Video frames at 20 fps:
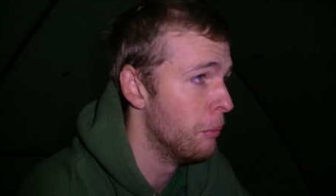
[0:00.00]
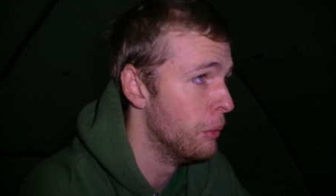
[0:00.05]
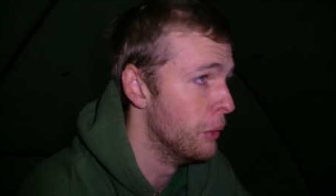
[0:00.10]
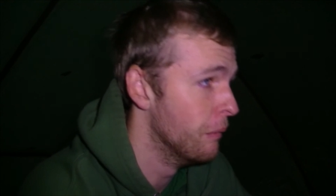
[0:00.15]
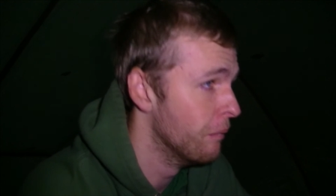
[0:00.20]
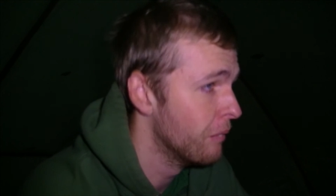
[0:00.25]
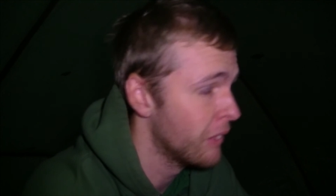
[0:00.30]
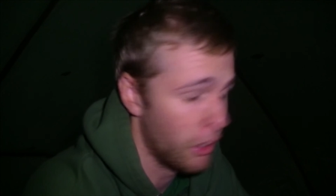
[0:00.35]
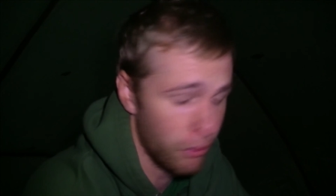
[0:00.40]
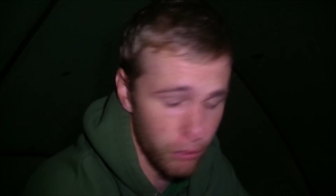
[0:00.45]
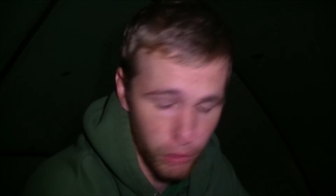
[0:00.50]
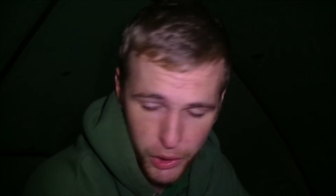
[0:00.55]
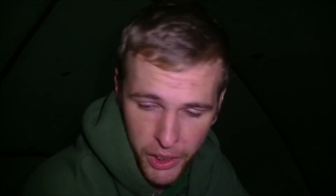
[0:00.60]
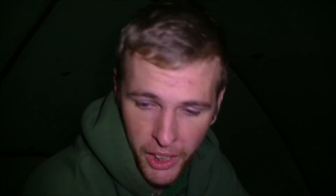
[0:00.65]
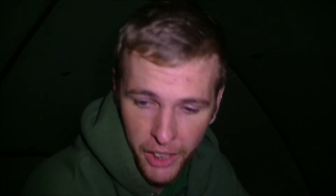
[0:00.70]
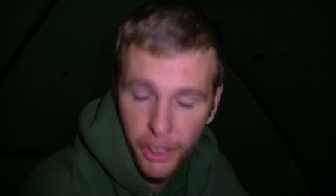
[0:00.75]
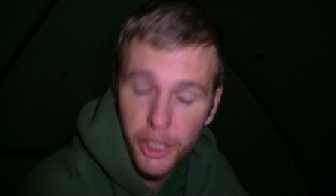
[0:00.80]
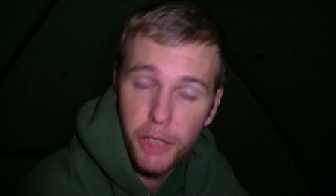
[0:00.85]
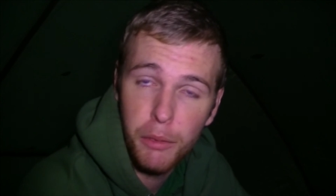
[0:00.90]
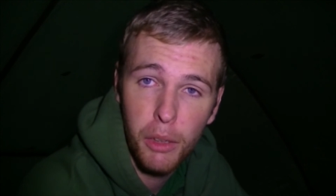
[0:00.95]
But I've looked
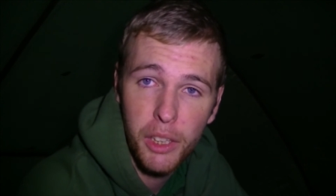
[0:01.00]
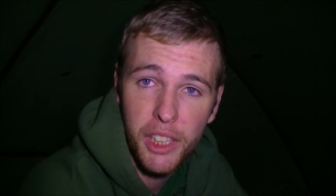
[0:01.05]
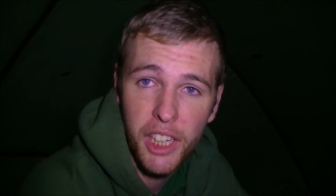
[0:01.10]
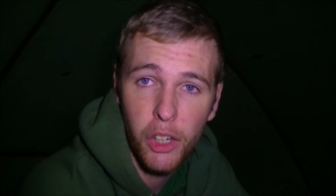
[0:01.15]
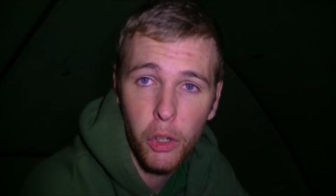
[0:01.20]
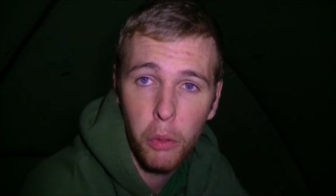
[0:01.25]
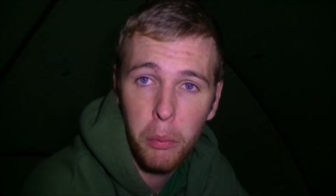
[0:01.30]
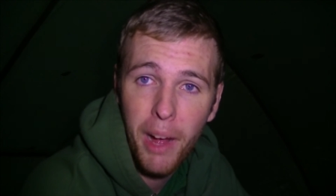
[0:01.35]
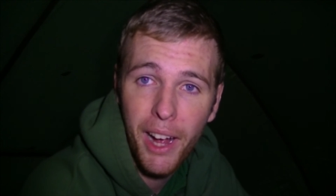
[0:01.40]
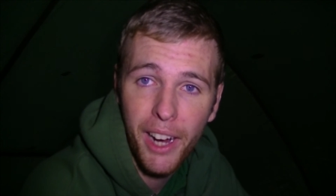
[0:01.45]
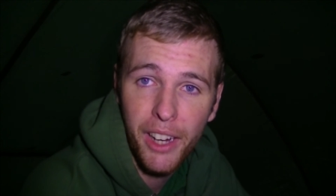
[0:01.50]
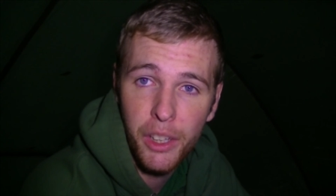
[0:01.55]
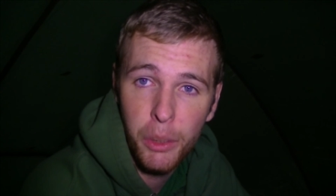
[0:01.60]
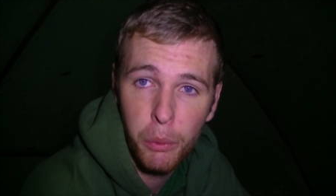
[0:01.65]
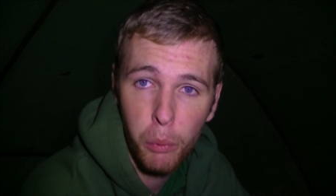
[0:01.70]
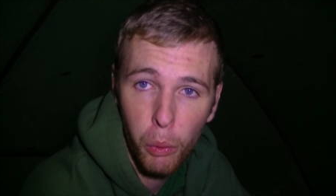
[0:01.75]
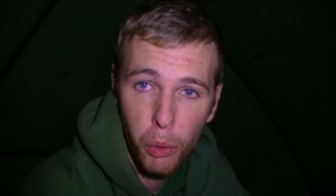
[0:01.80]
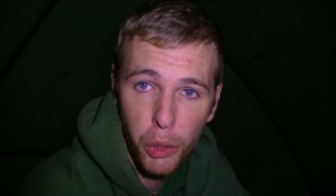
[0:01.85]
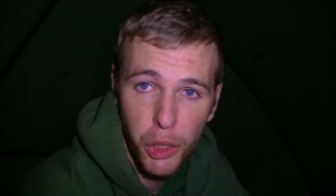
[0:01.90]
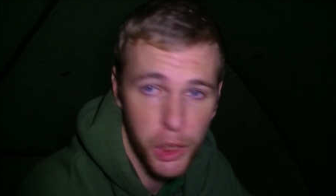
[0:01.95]
down under my tackle bag and the
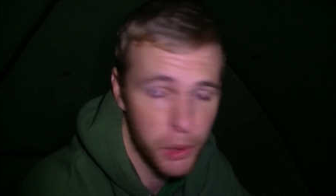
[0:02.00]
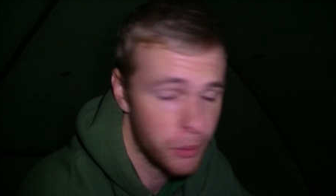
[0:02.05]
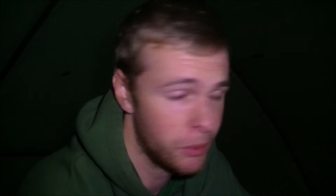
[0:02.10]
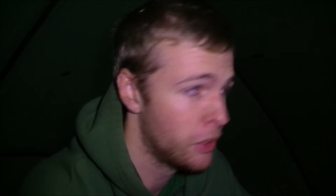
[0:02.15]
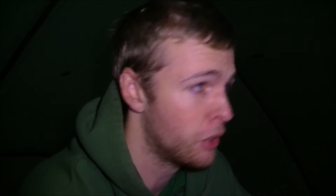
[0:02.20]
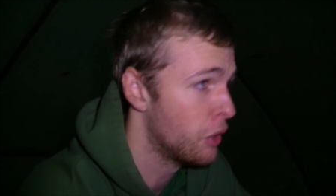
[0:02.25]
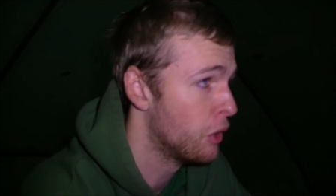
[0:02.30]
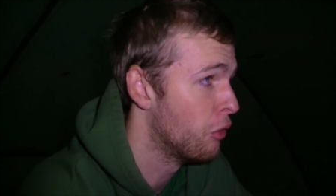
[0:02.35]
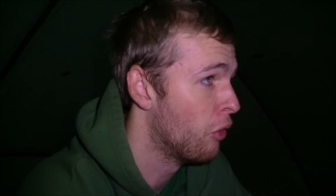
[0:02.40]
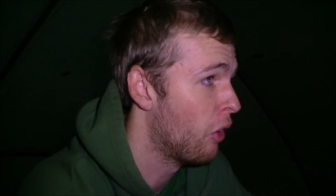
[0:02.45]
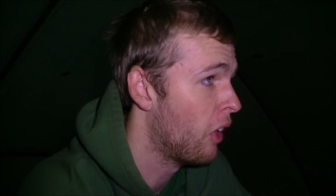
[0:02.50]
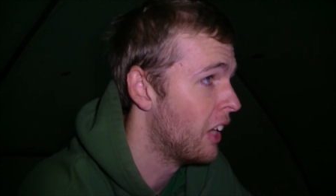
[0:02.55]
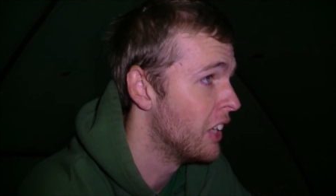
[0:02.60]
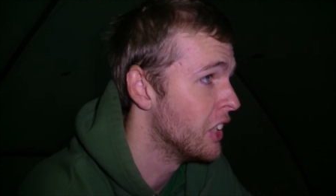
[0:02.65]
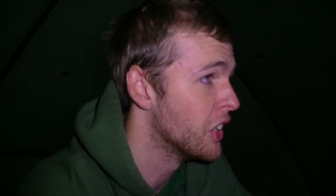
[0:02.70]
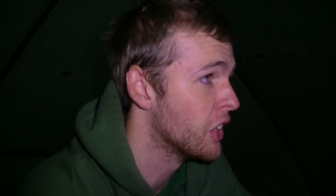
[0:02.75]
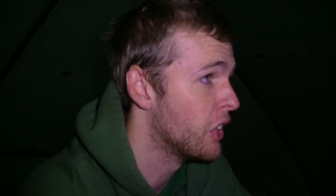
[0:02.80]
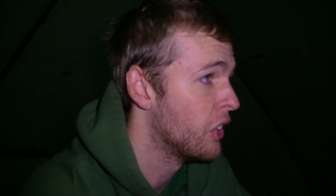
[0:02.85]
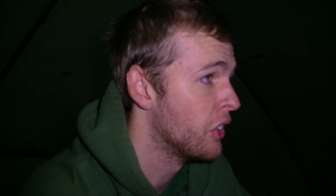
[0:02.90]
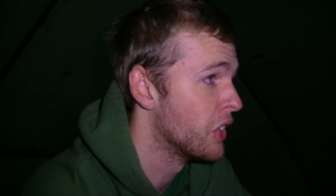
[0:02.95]
water's coming to the right
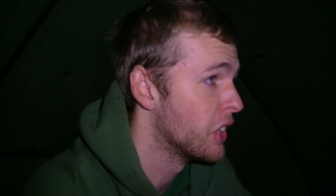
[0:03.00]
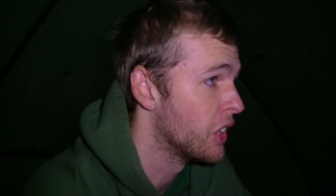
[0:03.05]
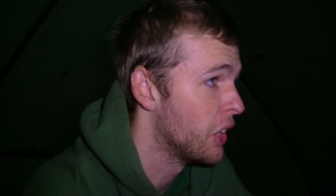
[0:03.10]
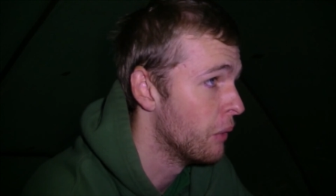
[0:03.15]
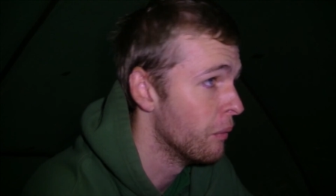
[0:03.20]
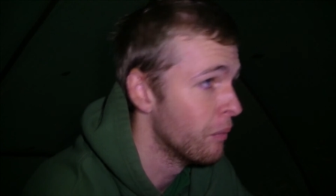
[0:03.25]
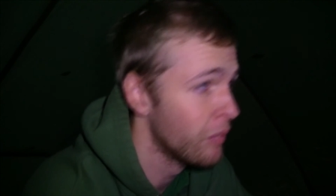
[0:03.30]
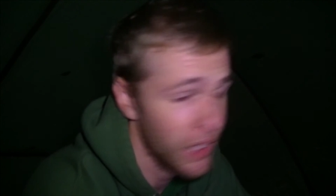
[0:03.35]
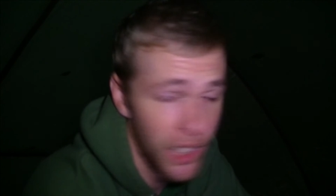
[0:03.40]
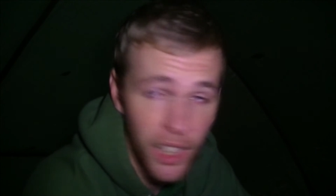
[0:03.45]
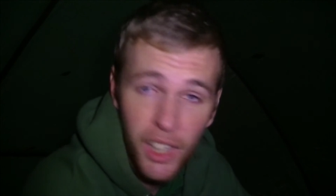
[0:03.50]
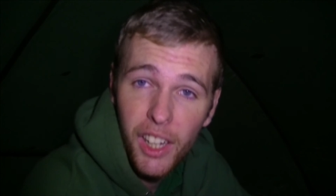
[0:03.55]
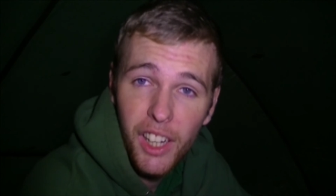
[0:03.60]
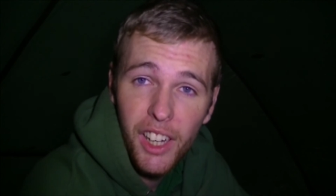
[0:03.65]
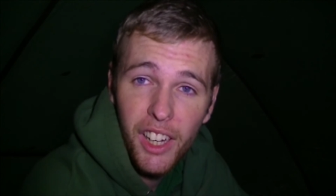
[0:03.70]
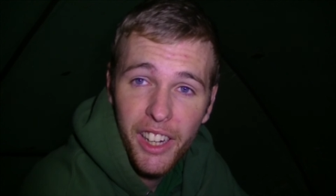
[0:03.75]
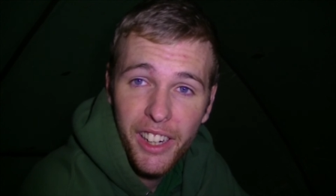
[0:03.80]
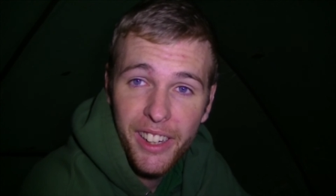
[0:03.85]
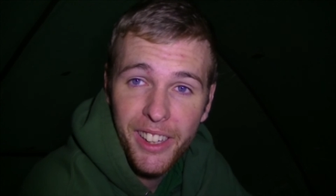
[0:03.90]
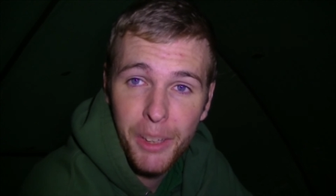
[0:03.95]
hand side, so
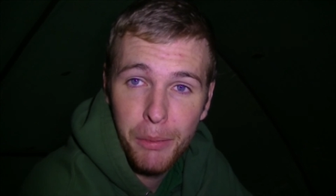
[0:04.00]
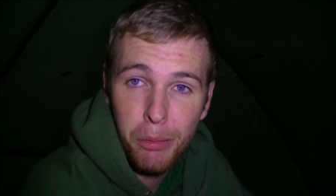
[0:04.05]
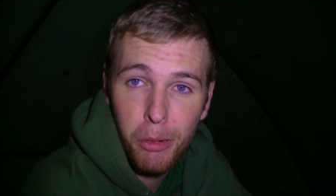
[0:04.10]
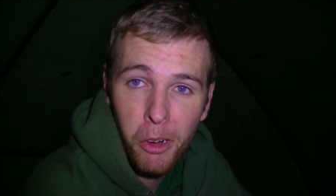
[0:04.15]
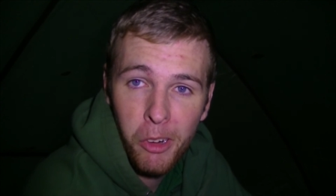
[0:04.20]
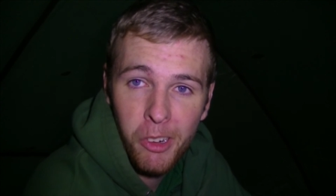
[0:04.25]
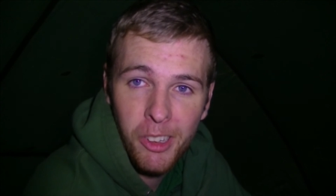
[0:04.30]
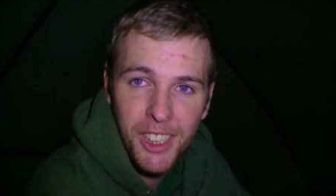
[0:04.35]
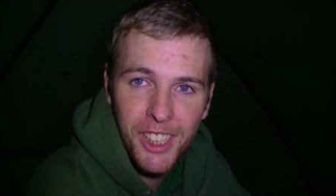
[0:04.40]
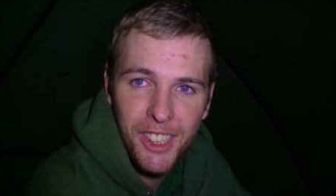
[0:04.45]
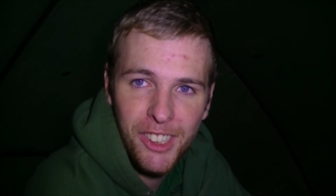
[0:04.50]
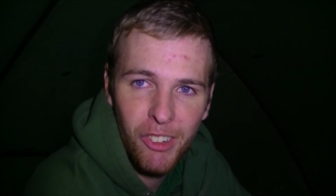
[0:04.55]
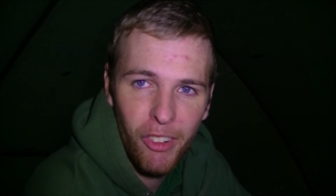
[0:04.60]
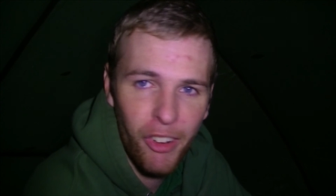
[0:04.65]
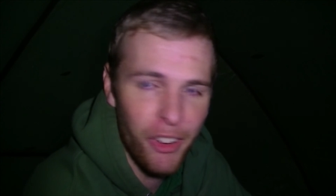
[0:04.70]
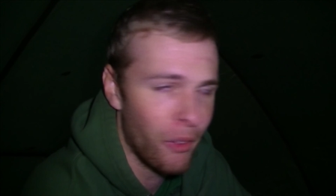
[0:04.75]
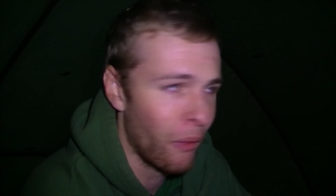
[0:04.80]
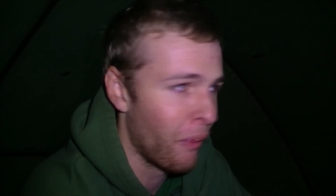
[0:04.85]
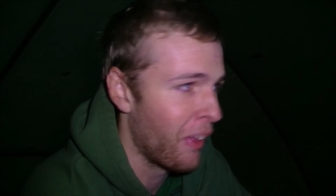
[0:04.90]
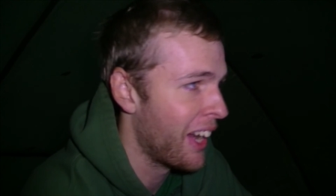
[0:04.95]
in the progress of
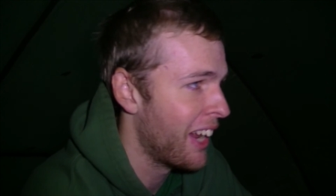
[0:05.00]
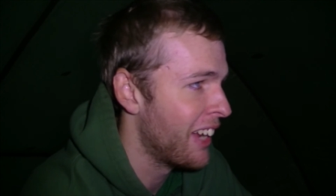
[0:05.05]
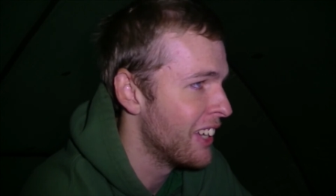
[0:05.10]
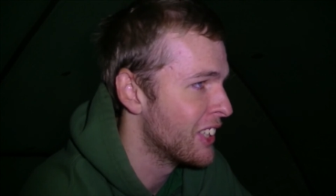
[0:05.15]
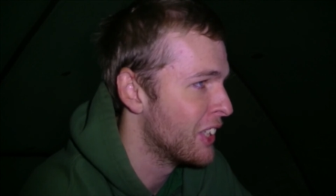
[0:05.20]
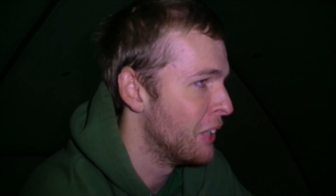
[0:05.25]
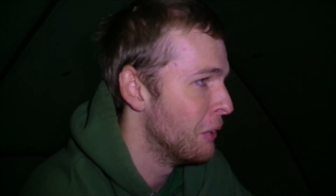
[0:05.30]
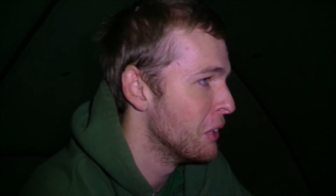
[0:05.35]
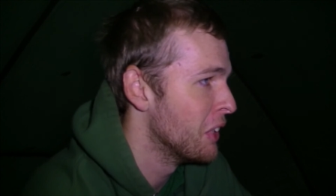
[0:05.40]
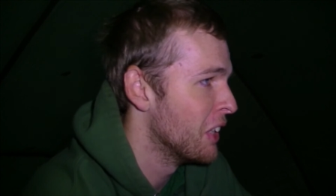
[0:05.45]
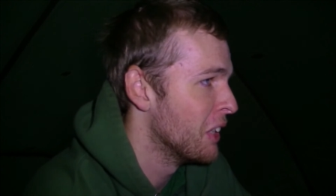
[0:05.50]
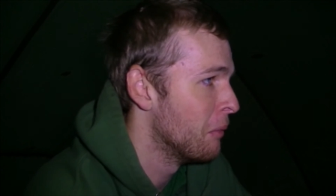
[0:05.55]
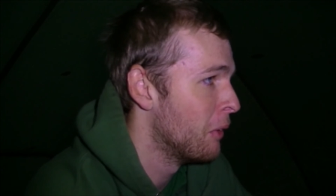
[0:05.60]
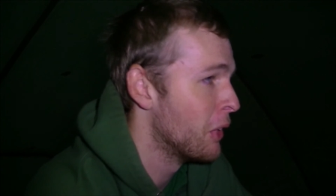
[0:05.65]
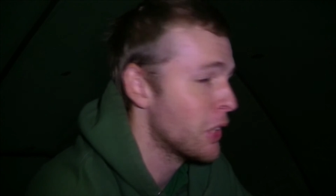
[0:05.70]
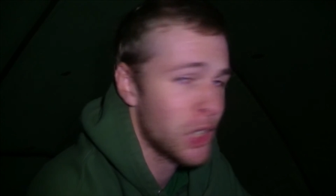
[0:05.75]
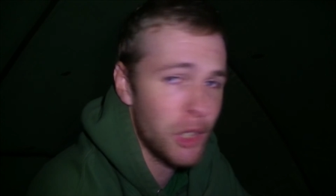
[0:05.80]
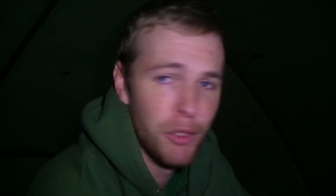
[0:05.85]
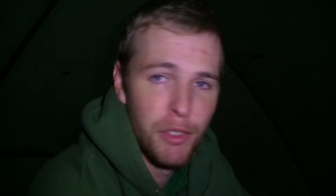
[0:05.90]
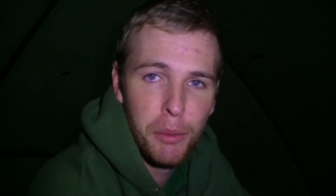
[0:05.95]
drying all that out. So it's not the
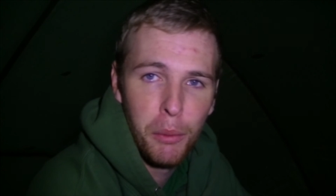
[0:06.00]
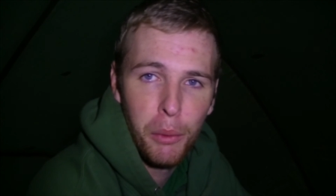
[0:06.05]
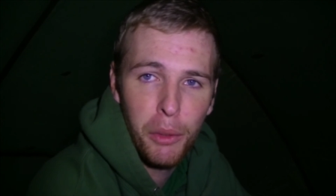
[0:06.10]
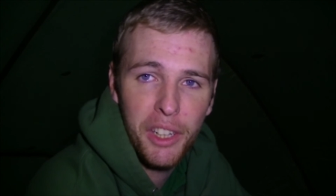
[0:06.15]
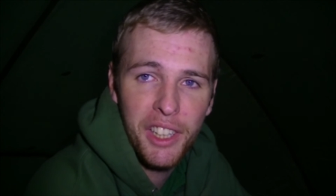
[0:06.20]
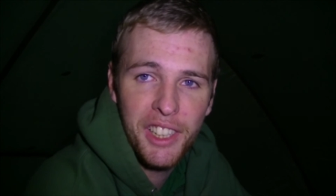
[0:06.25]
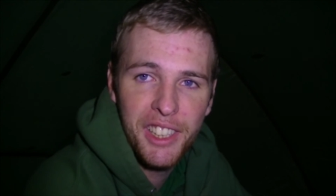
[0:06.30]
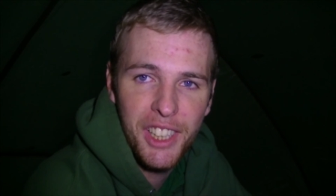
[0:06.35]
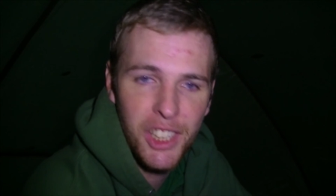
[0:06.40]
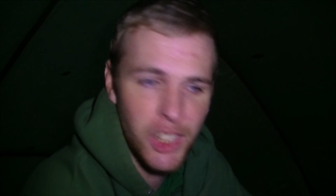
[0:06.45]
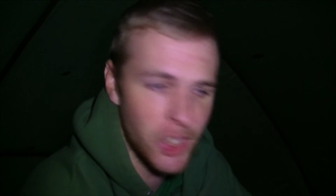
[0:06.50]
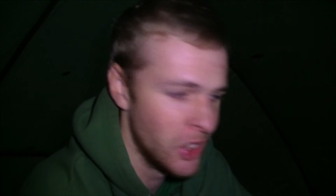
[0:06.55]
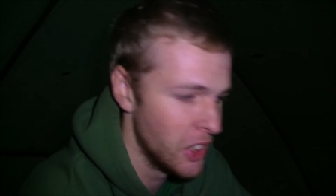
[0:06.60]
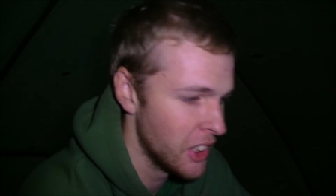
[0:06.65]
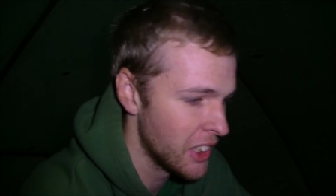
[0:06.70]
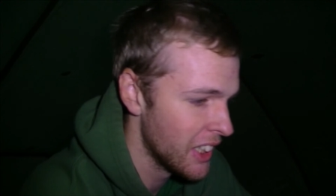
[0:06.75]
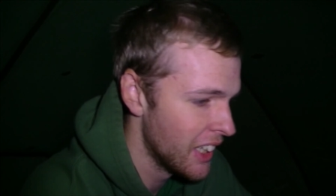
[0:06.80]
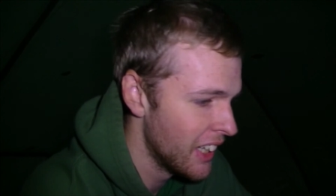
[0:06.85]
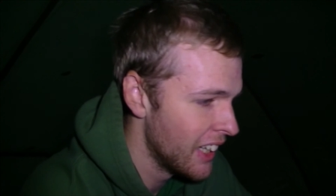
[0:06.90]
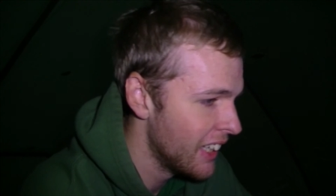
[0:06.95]
most comfortable of
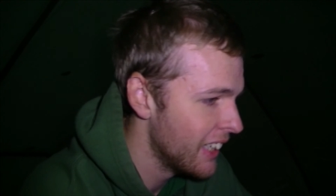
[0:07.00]
conditions.